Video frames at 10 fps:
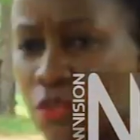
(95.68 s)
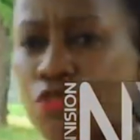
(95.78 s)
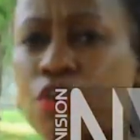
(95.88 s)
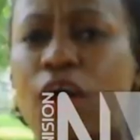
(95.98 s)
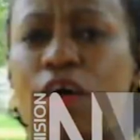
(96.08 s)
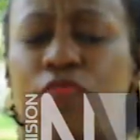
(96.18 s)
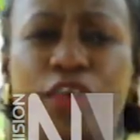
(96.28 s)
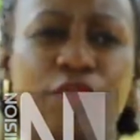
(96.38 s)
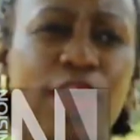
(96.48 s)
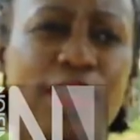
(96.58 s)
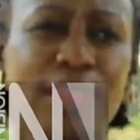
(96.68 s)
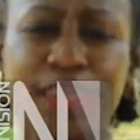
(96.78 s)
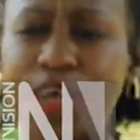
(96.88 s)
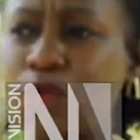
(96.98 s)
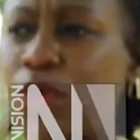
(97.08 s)
So you have rivers
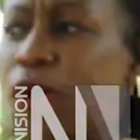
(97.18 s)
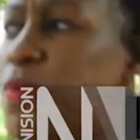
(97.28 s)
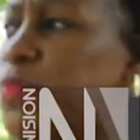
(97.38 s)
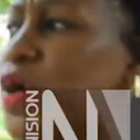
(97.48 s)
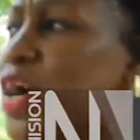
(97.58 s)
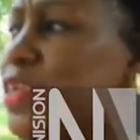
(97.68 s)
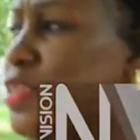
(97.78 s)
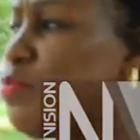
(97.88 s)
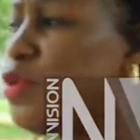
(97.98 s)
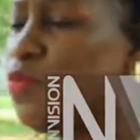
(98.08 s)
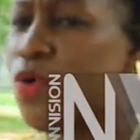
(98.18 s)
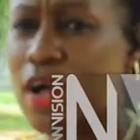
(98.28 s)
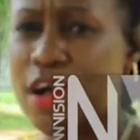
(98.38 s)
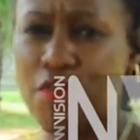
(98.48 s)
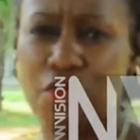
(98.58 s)
here where people can simply walk
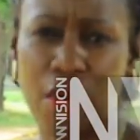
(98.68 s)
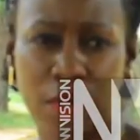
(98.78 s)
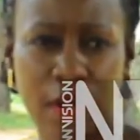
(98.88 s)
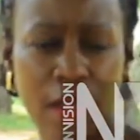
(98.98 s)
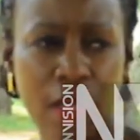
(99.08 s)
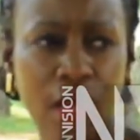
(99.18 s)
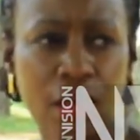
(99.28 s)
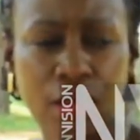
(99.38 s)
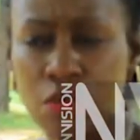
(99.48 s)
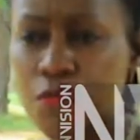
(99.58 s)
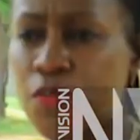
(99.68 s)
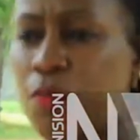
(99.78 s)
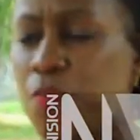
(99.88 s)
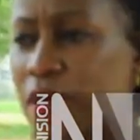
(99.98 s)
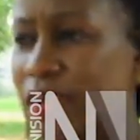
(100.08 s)
and drown. So
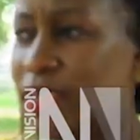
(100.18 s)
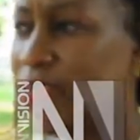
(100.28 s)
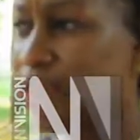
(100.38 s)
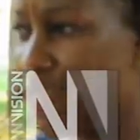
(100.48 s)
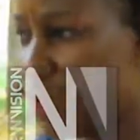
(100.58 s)
for parents and